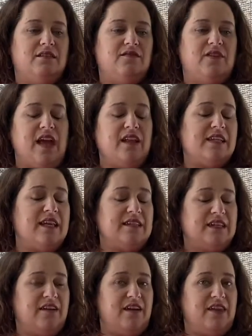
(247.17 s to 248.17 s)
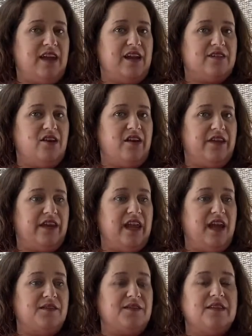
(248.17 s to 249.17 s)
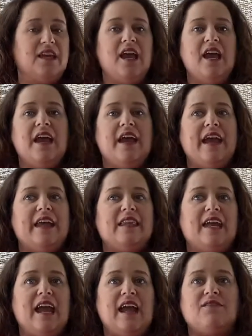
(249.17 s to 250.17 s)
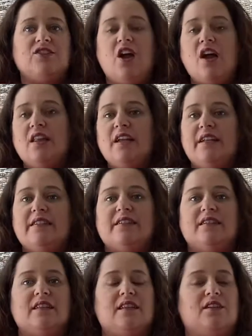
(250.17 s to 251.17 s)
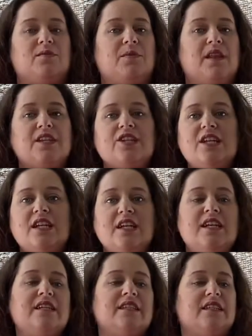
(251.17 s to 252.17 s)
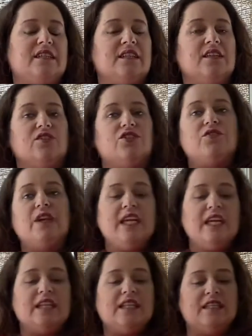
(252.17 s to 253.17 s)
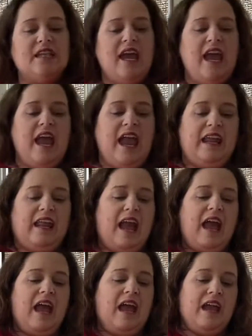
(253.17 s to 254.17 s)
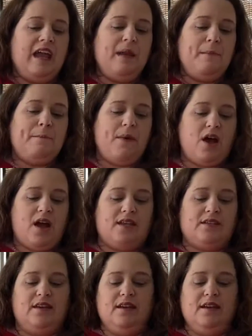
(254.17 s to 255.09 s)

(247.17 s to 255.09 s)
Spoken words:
Valentine's area that has all the gifts, and they have chocolates and little plushies and little trinkets, and I bought